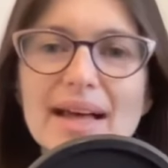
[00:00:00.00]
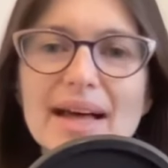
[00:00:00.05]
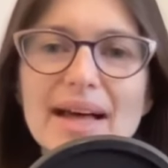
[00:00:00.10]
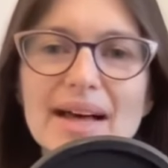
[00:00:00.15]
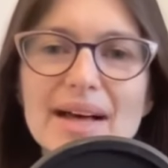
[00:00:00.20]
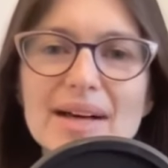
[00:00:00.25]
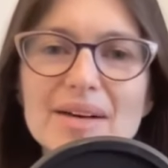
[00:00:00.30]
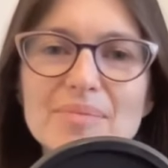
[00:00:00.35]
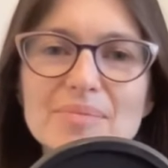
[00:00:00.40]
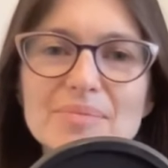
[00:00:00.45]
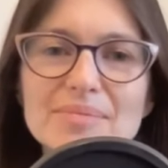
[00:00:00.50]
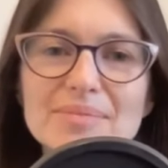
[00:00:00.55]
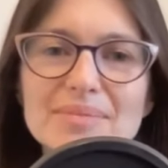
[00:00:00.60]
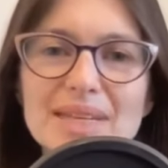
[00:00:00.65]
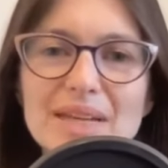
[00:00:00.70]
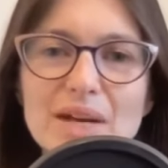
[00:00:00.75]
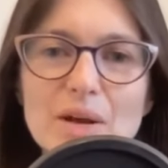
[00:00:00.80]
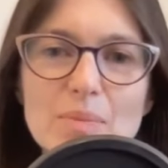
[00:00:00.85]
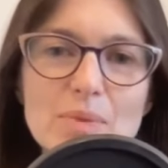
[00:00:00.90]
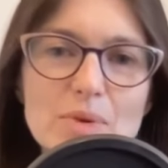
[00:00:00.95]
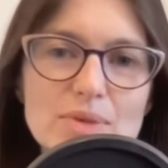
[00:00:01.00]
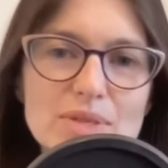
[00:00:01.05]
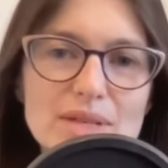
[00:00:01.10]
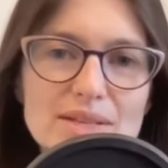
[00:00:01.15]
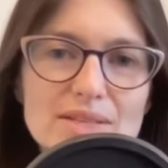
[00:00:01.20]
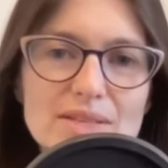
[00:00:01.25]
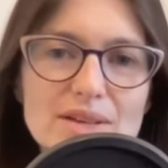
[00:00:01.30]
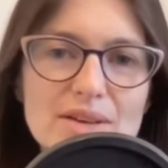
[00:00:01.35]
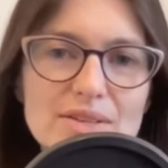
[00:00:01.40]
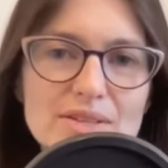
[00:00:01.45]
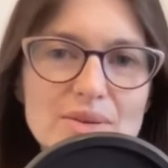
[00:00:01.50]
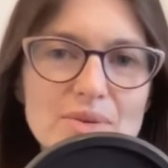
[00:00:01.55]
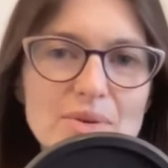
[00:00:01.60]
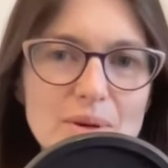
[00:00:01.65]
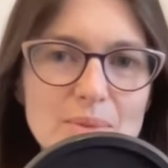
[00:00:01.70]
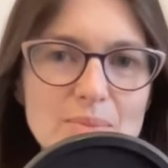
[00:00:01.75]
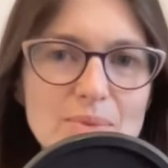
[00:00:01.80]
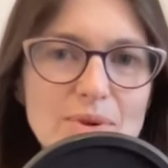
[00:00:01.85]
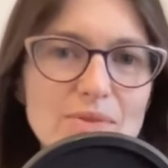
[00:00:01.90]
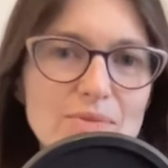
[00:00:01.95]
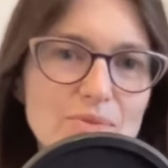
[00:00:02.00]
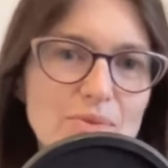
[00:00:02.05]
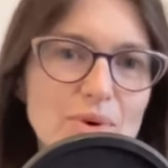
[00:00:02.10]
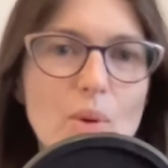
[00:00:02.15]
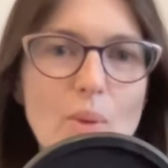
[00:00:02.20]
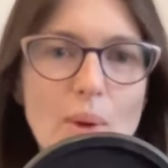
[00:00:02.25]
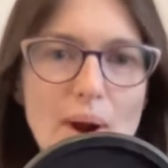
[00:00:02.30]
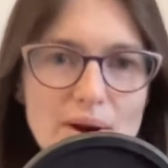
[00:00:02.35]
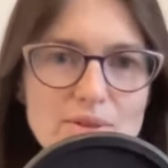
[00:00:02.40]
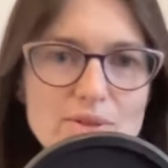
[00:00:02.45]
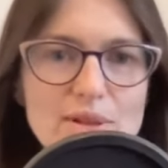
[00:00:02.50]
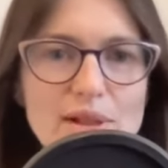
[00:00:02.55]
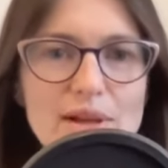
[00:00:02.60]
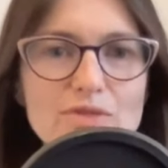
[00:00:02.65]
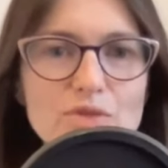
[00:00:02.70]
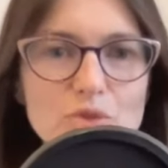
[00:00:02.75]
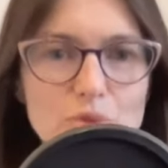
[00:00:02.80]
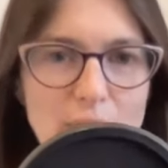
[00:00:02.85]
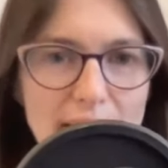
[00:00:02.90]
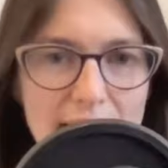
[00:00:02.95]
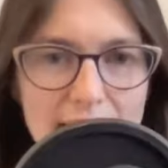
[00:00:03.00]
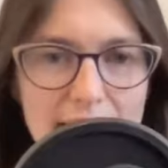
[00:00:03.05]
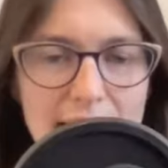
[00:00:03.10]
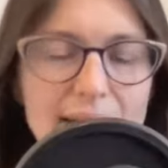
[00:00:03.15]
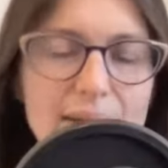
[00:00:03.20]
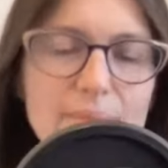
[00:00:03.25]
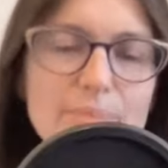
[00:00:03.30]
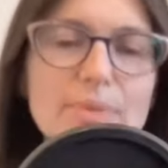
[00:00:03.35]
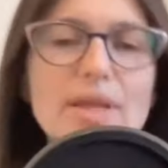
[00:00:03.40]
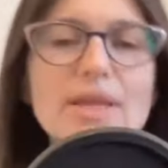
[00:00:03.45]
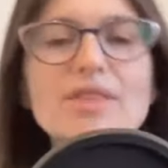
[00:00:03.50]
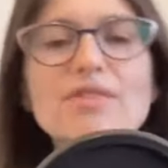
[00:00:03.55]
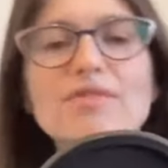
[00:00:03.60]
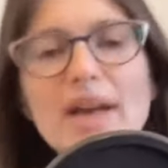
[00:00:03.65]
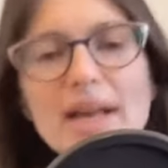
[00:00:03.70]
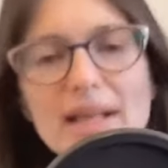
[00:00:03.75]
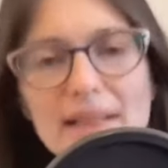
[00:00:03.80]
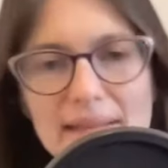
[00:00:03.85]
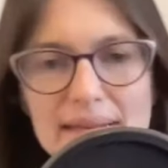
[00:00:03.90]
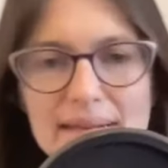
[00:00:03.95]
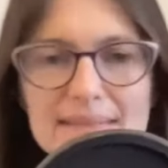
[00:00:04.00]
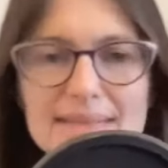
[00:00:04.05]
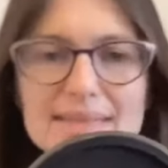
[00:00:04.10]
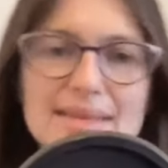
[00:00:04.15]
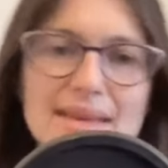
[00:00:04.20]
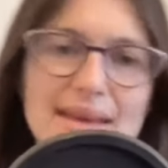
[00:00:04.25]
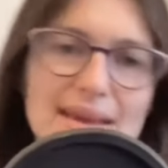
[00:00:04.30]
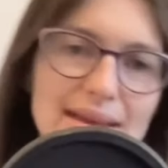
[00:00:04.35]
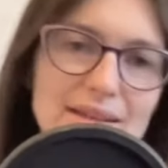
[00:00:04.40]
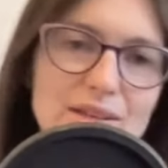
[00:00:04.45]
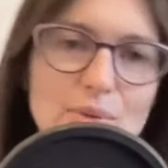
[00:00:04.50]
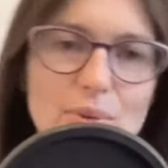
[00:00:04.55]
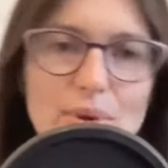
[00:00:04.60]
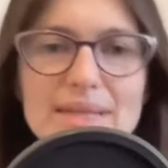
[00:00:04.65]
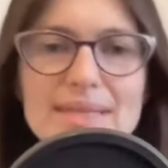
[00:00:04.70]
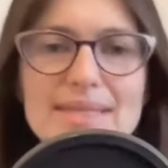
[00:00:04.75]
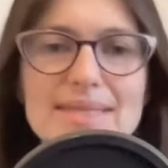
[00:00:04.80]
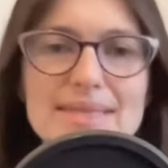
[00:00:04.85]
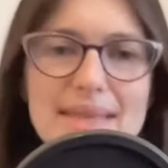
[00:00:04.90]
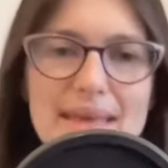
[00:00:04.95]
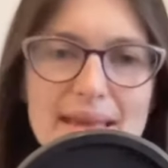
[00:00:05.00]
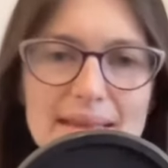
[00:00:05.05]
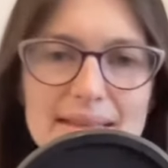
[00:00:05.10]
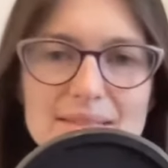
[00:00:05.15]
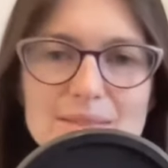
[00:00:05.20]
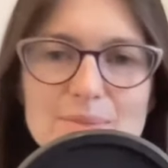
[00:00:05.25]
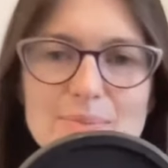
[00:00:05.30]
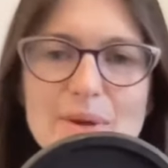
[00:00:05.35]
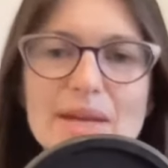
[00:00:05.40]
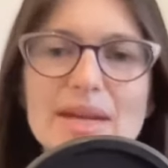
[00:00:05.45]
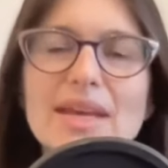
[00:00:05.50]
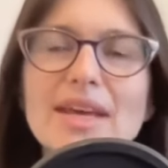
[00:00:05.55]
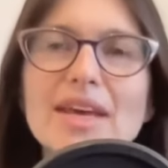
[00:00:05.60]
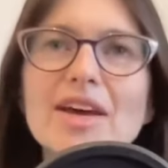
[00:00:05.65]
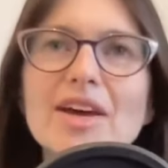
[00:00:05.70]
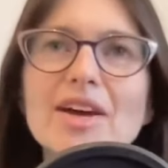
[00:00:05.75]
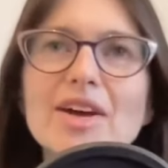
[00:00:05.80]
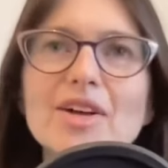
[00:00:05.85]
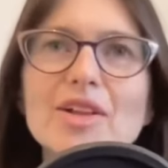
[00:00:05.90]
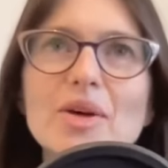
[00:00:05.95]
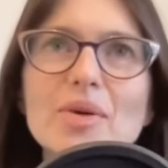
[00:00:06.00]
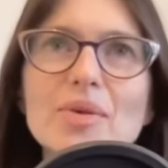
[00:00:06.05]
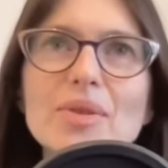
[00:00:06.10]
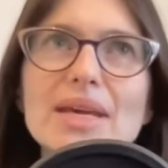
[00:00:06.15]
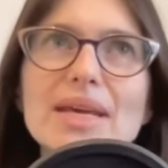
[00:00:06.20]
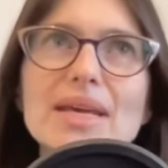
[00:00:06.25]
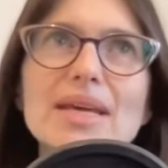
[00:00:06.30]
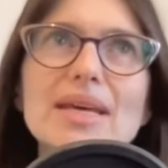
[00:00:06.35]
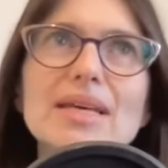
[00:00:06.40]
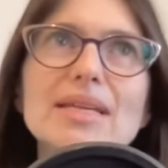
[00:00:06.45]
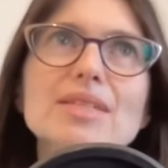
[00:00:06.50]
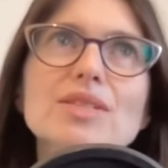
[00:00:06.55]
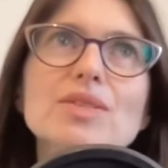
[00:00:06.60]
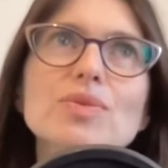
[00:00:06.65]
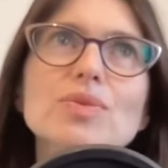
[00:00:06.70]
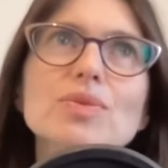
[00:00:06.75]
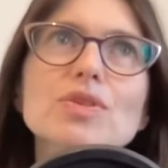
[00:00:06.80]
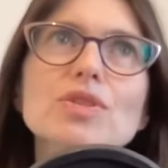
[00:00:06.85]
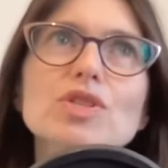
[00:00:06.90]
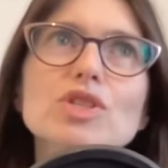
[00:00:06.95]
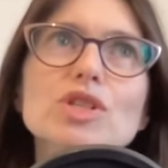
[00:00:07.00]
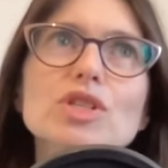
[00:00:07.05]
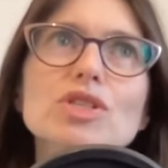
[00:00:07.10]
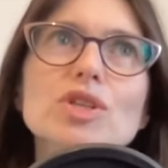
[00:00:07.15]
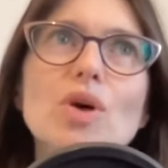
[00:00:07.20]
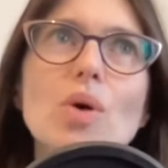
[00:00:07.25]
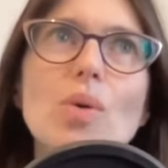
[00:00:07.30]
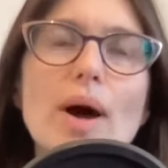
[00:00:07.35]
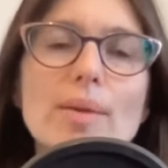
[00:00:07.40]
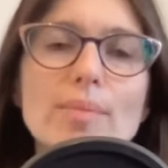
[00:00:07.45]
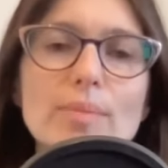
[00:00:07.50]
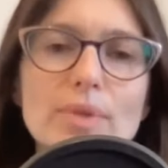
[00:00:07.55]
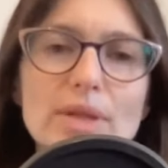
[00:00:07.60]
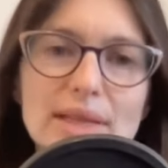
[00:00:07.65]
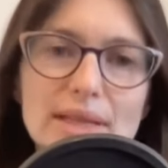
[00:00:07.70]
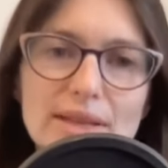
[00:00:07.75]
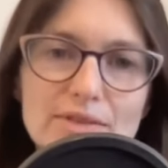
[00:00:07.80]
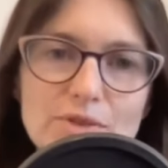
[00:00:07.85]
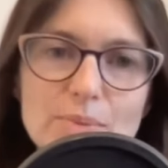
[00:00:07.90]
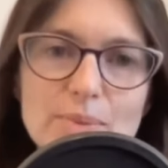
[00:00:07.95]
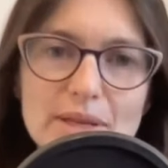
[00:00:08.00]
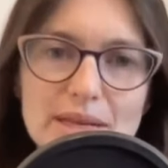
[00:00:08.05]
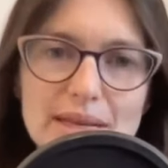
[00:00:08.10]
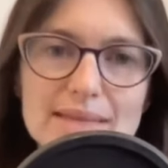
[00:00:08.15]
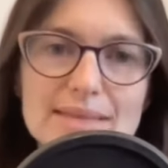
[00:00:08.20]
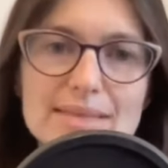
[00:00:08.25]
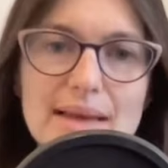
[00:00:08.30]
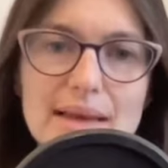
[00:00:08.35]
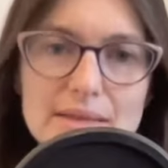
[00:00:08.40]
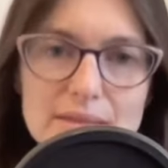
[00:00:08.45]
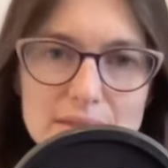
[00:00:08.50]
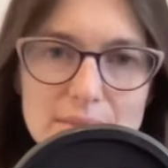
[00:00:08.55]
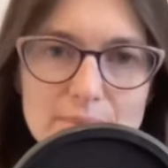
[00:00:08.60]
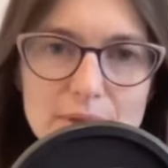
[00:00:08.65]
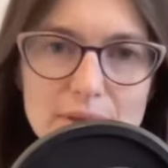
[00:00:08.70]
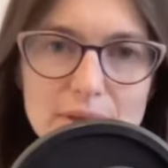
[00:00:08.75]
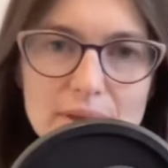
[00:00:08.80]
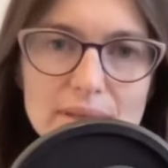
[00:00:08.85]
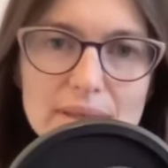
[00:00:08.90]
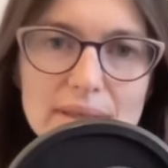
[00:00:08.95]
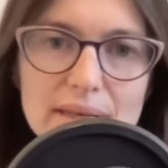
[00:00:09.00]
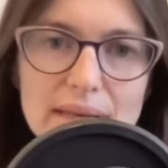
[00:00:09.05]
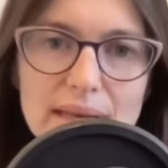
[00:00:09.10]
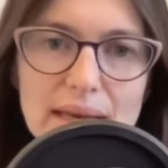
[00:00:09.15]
um, you know music is also good but requires a lot of training and i play the violin and sing and do all these things but clothing is just so unbelievably accessible